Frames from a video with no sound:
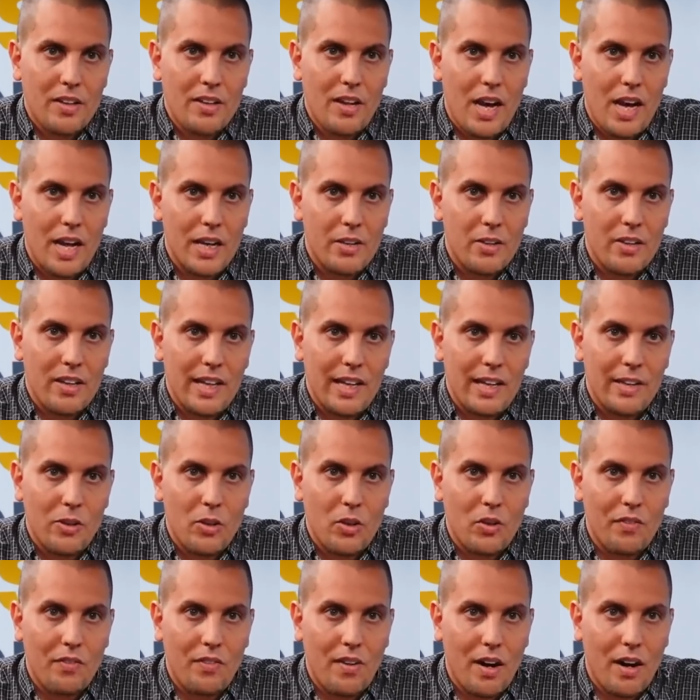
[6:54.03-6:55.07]
stocks
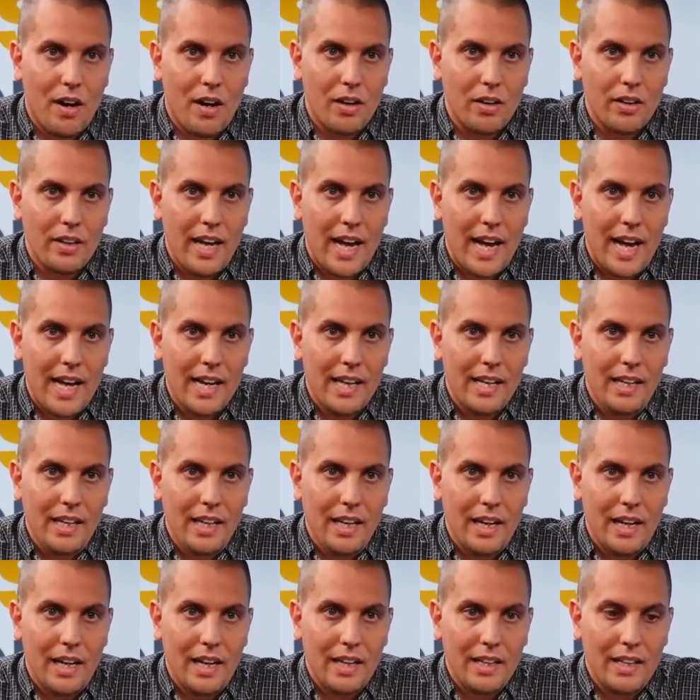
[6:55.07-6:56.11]
insofar that
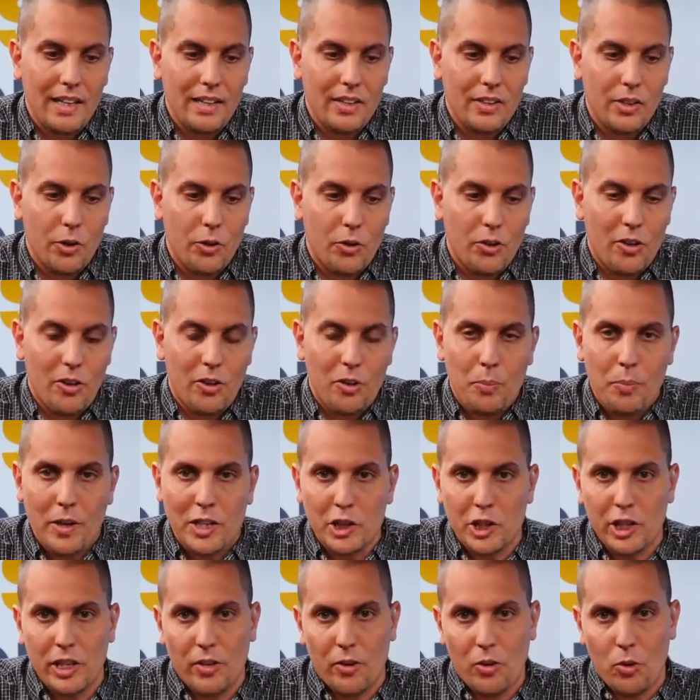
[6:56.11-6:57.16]
there's
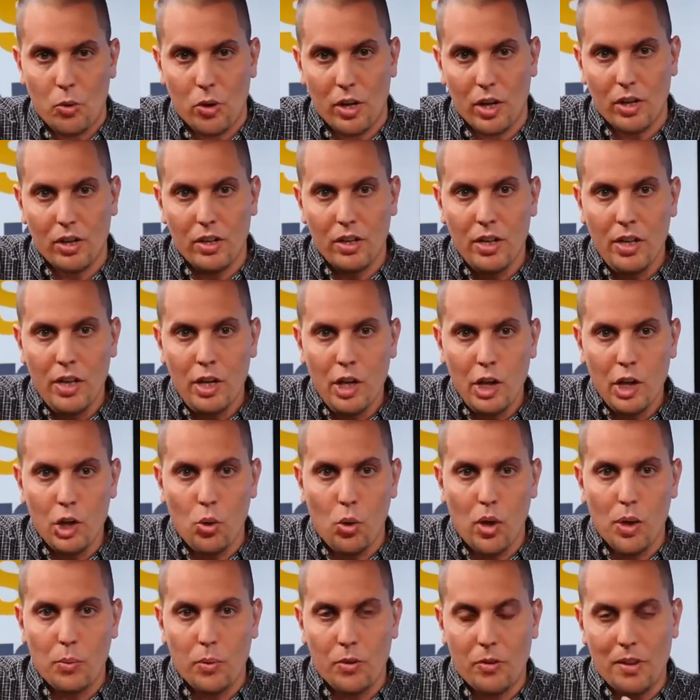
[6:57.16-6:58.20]
suspicion sort of
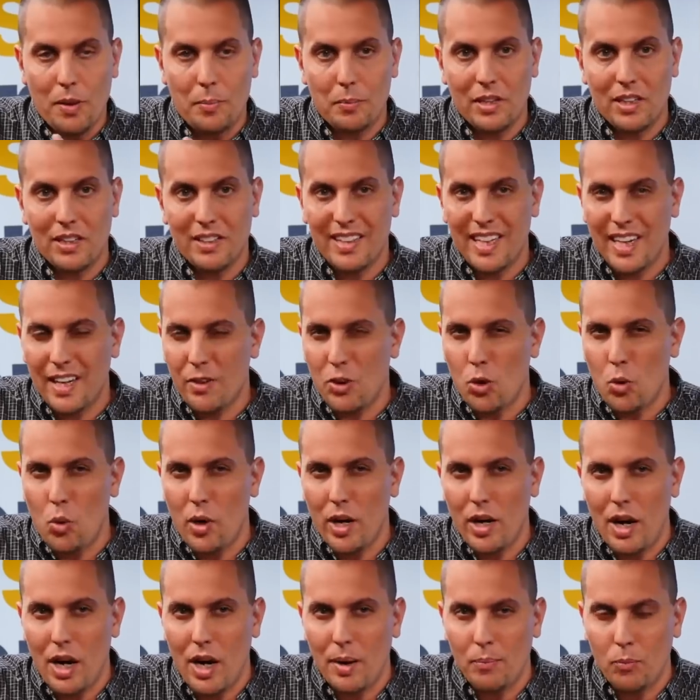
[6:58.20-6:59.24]
going with some of the things
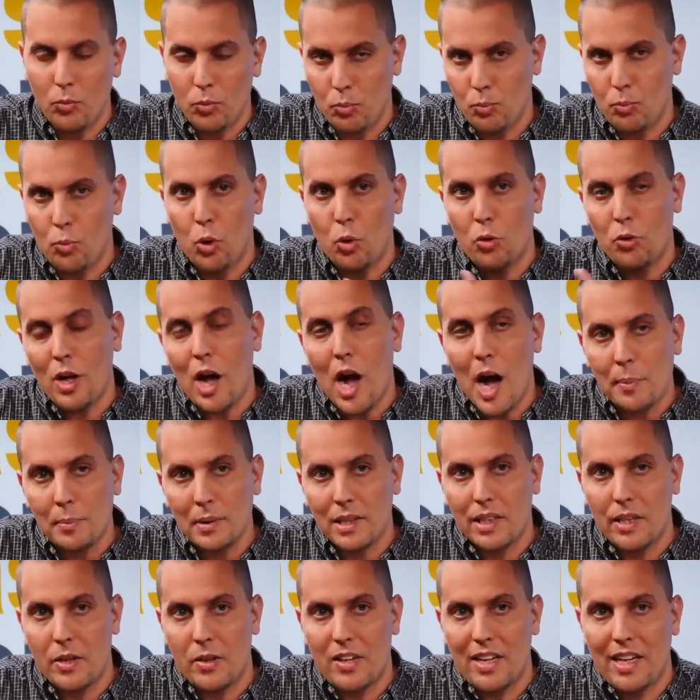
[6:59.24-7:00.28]
going on most
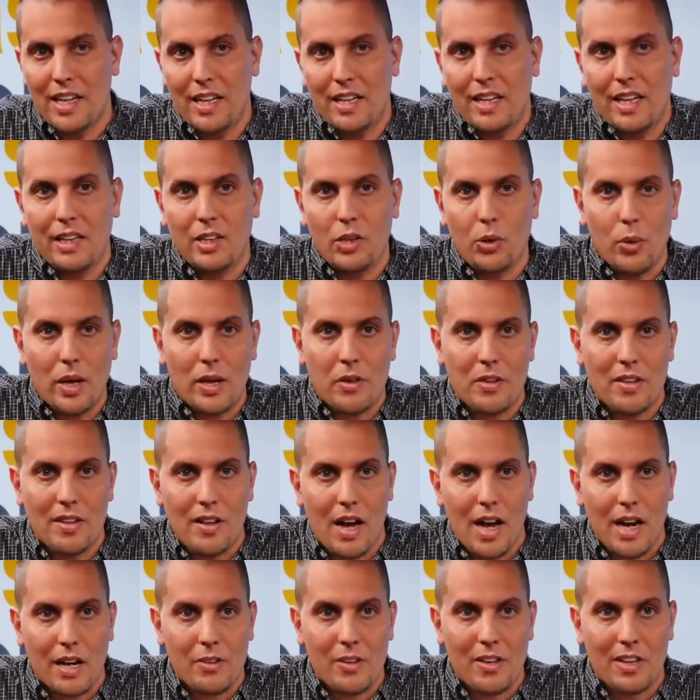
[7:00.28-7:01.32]
commonly seen in U.S.
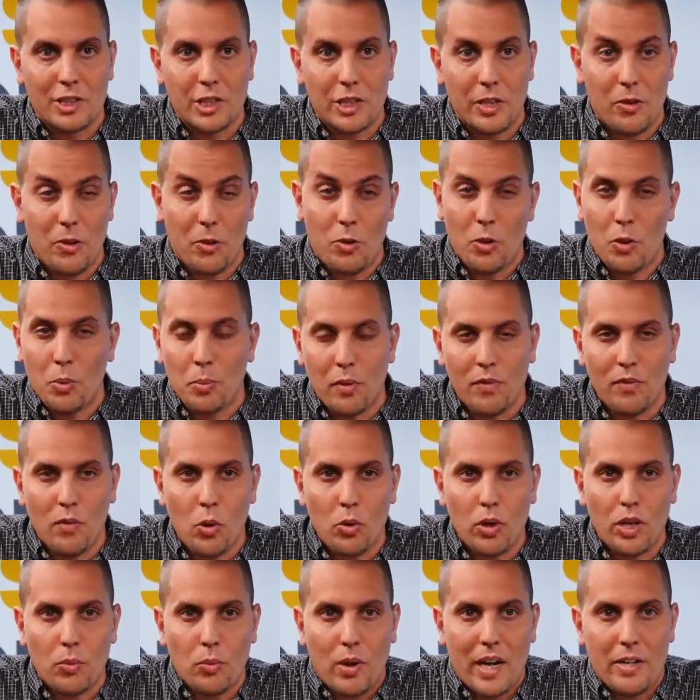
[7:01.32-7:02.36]
stocks, such as the super
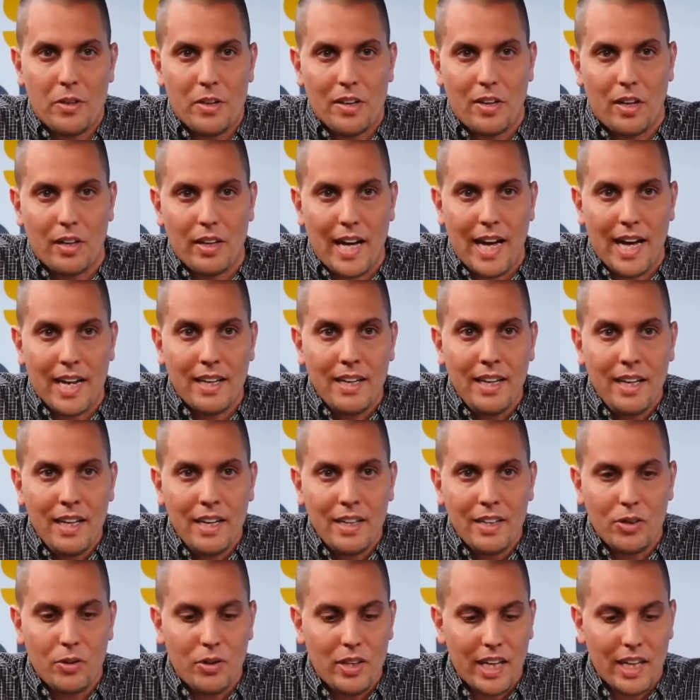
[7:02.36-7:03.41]
voting rights and all that?
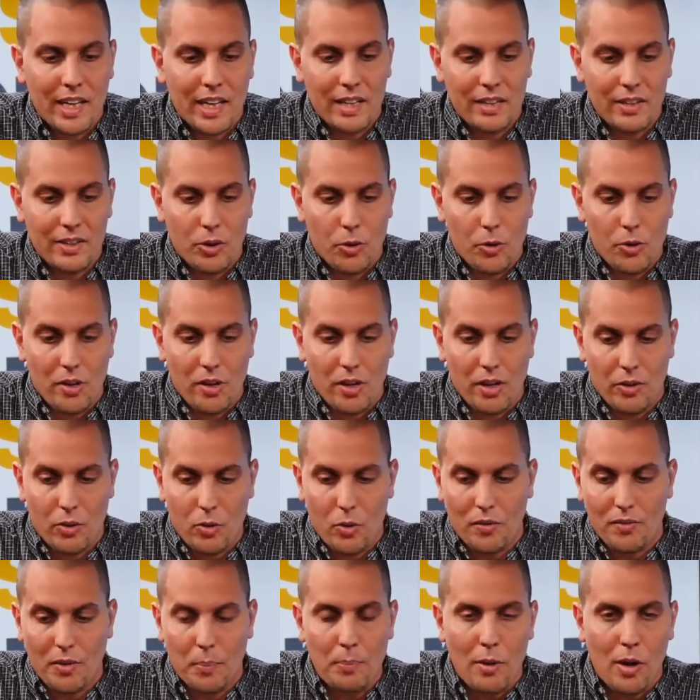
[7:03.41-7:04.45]
Do you think there's a
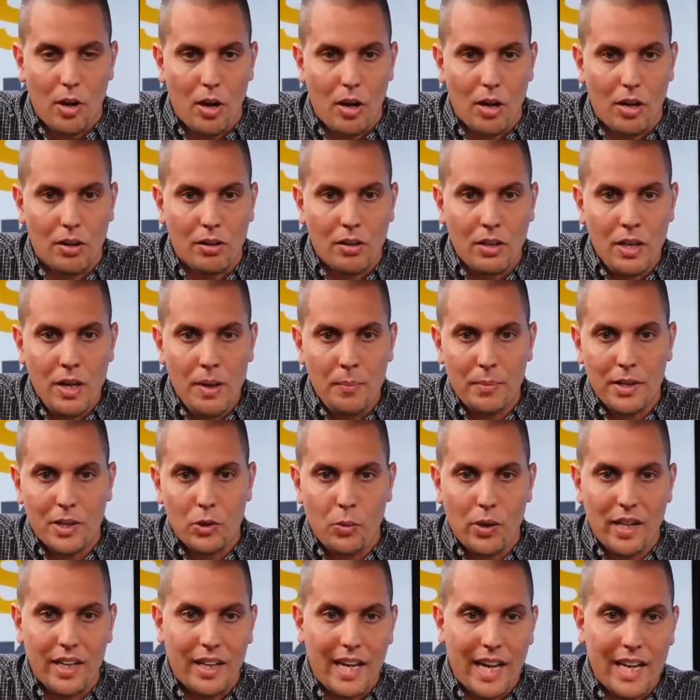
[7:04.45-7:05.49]
sort of a pull
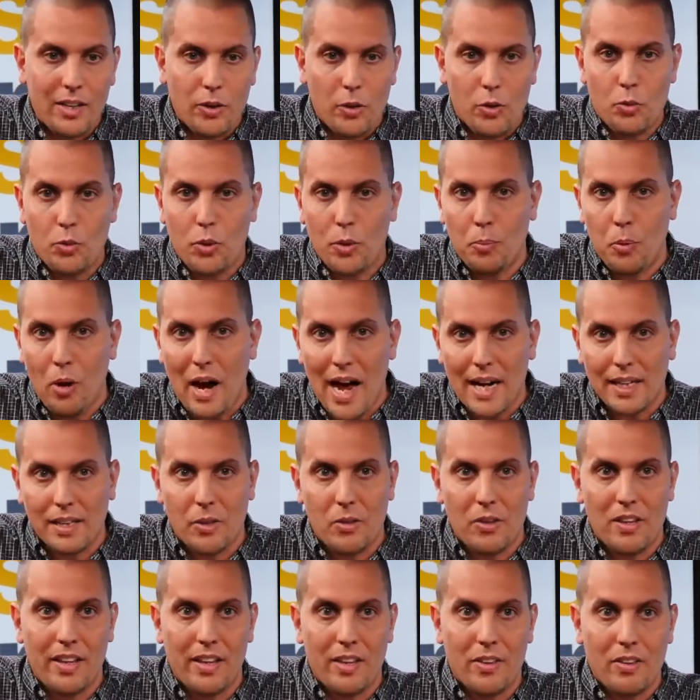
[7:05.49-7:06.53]
between industry
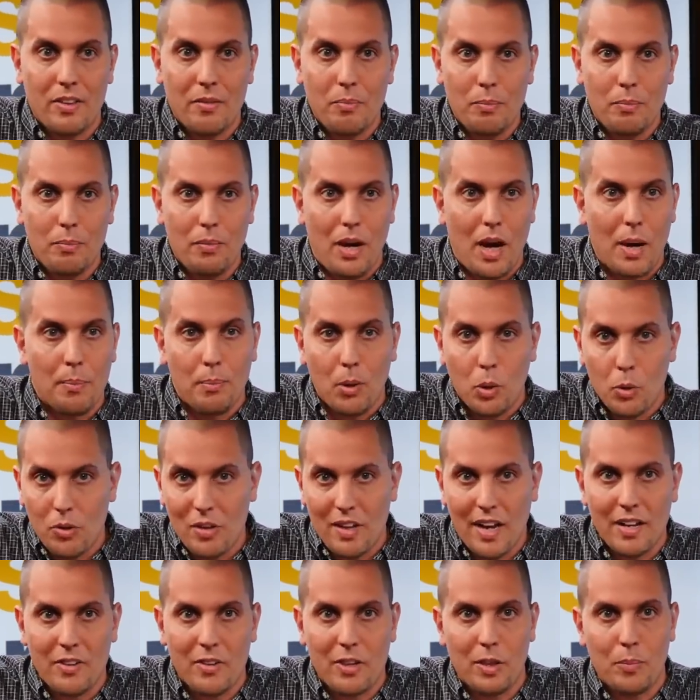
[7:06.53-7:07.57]
practices on both
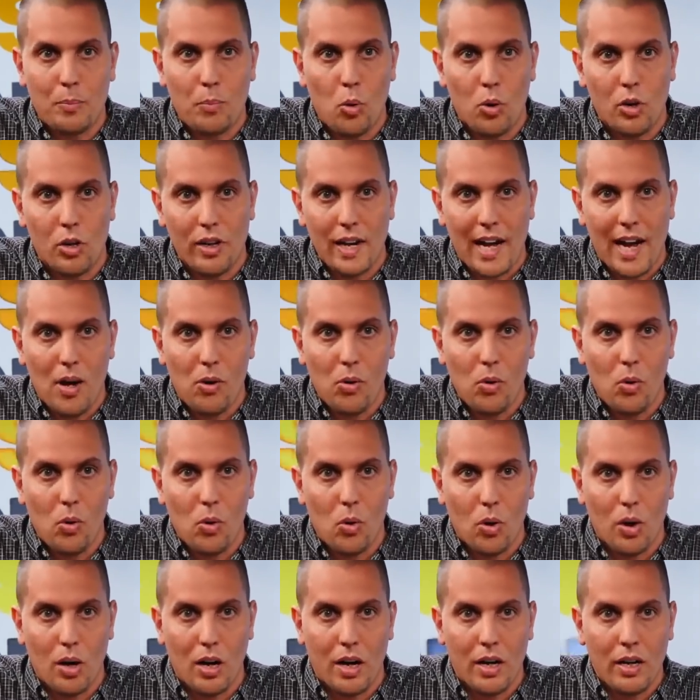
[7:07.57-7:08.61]
sides of the border now,
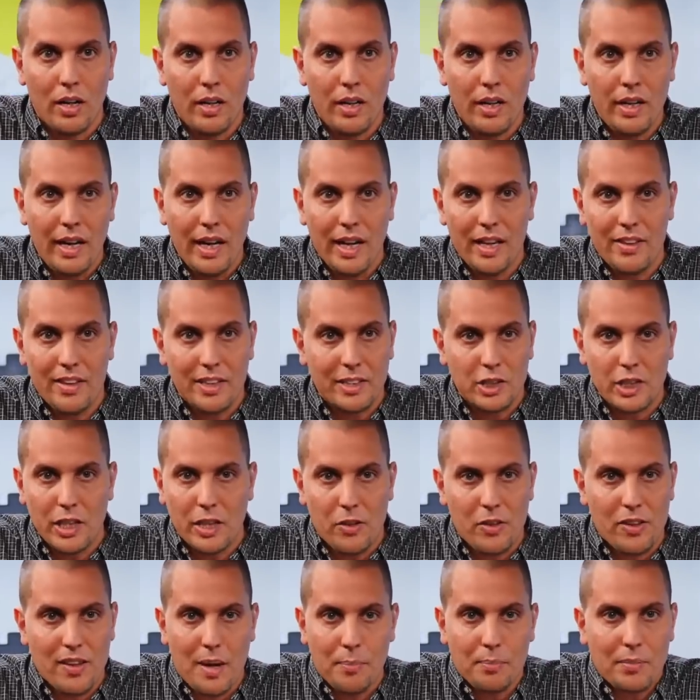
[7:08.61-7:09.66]
or is it
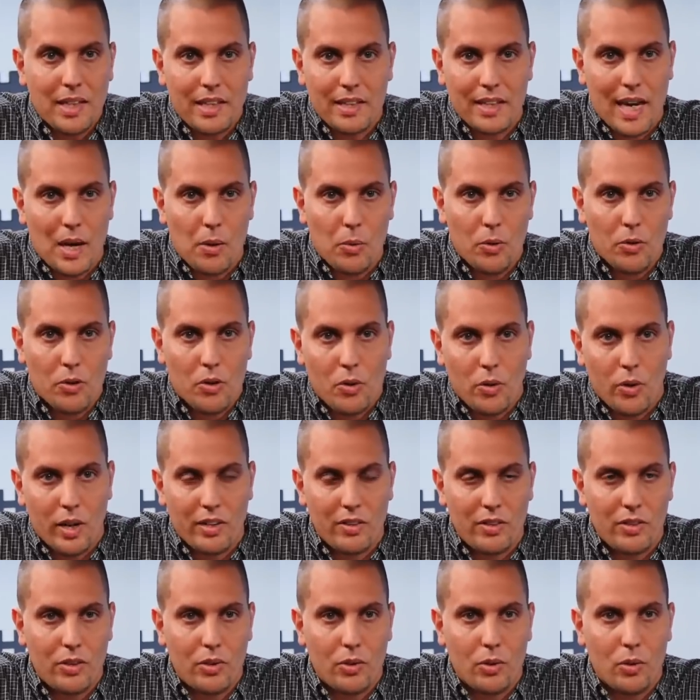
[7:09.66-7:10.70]
just something that was
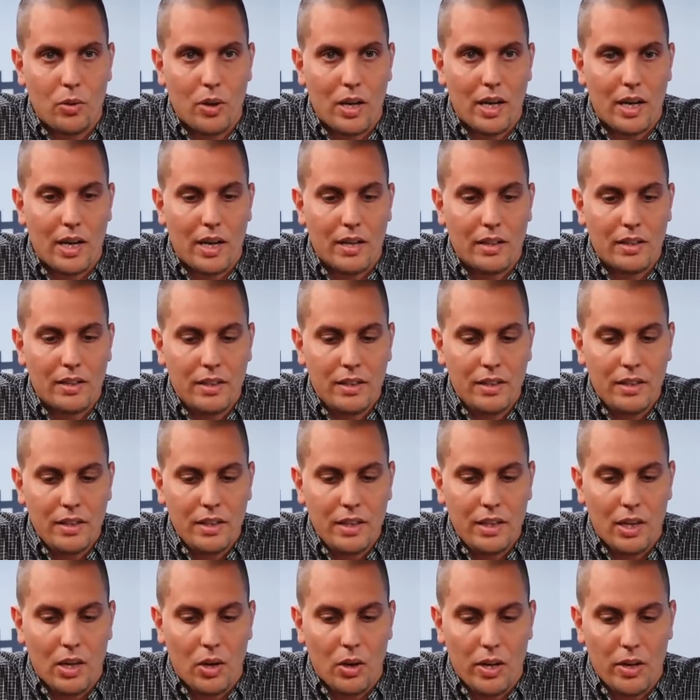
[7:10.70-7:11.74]
going to,
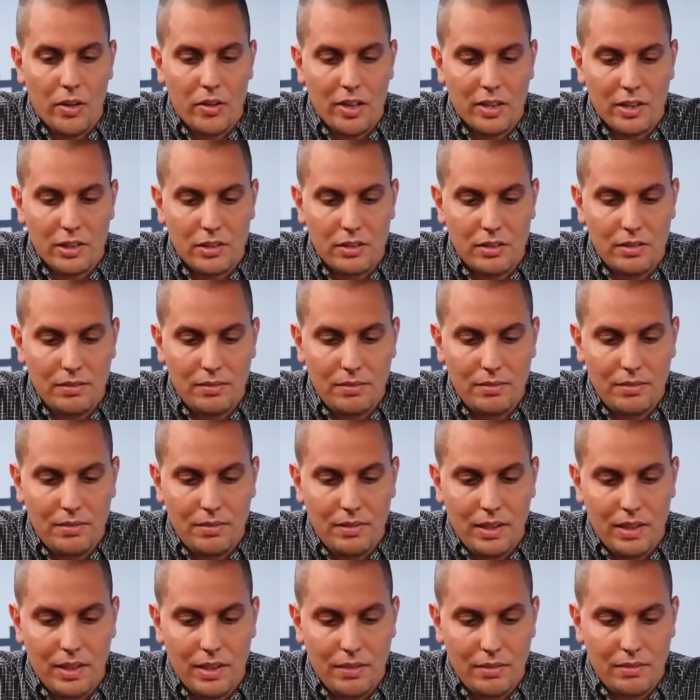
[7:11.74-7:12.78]
you know, is it
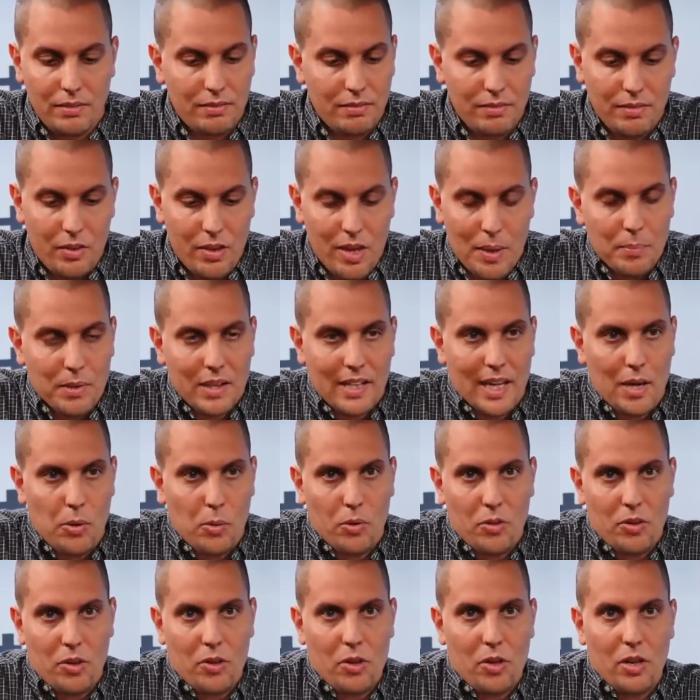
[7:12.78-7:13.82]
something that
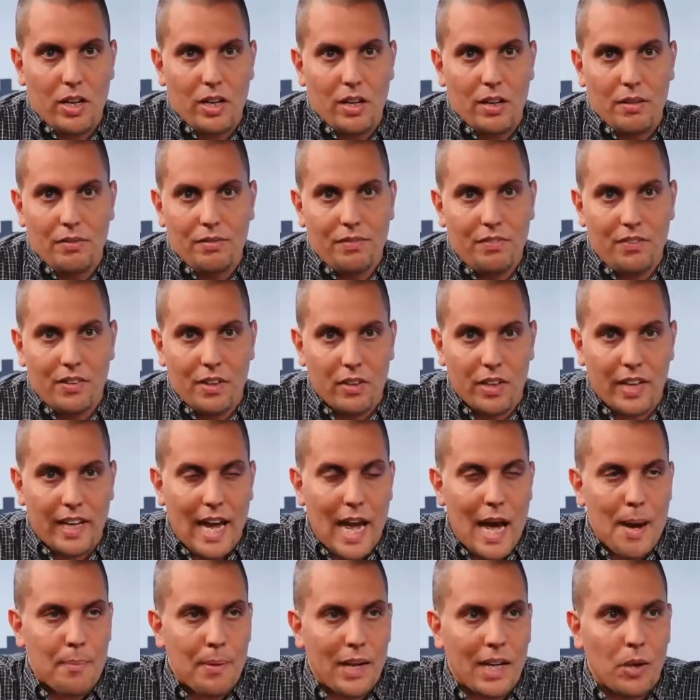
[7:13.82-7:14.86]
was just going to fill the
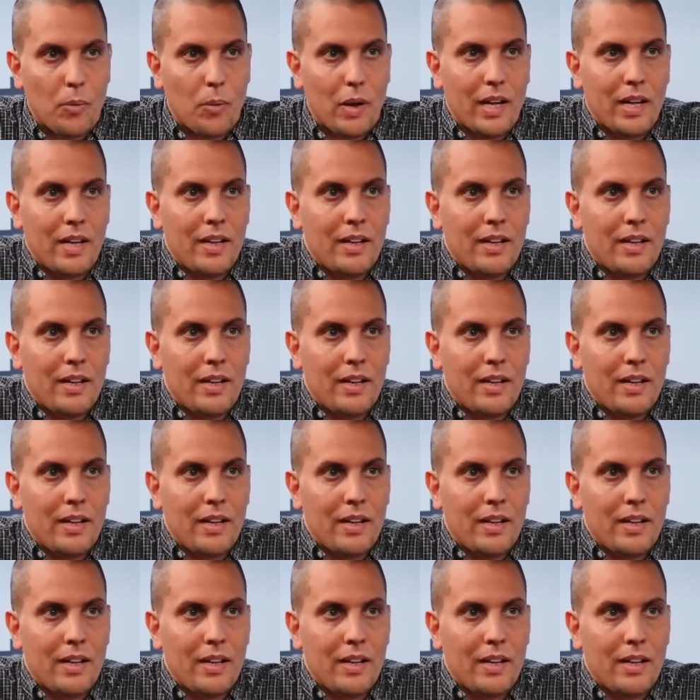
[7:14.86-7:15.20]
gap anyway?